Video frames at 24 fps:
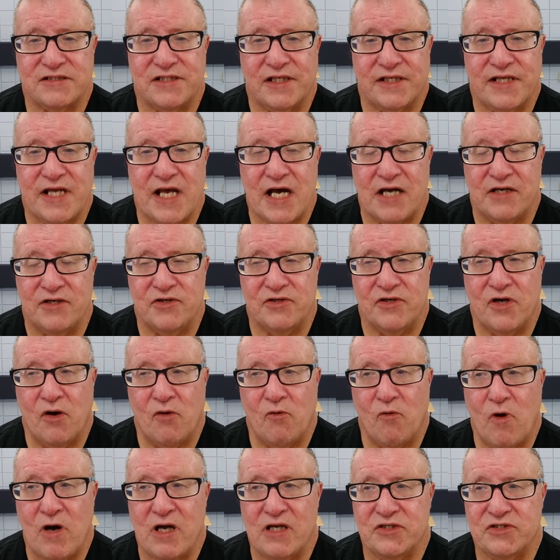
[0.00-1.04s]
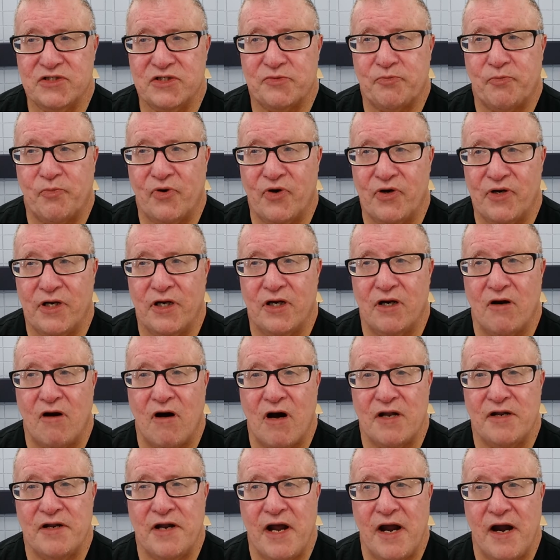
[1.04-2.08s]
Again, you don't want to just put it
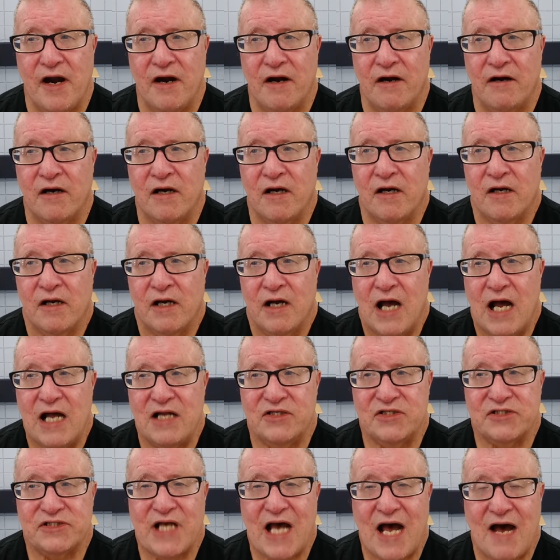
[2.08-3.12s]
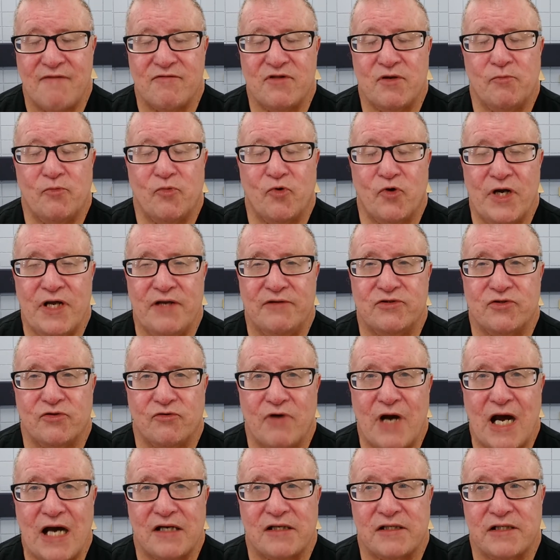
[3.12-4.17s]
on there and just have them breathe
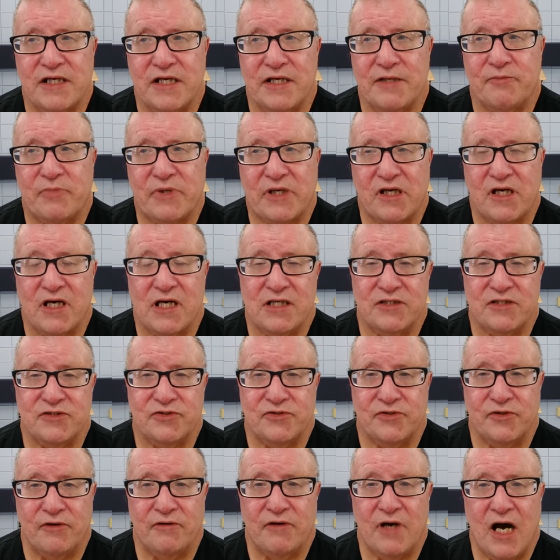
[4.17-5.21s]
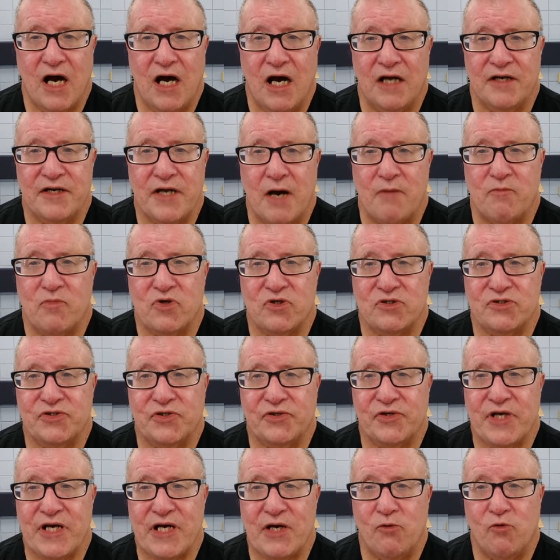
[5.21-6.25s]
directly because your numbers you
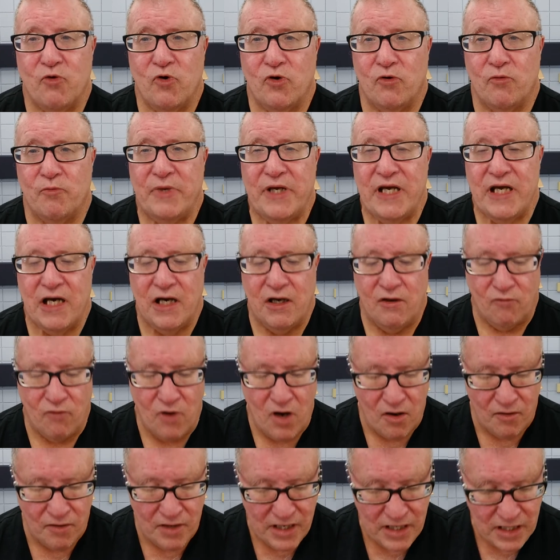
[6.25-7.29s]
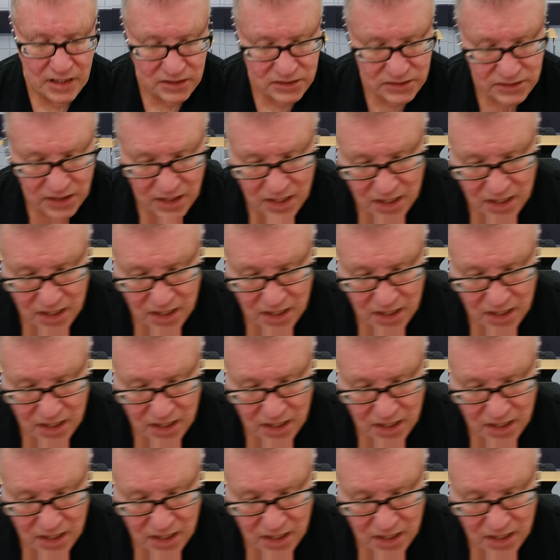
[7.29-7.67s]
get will be erroneous.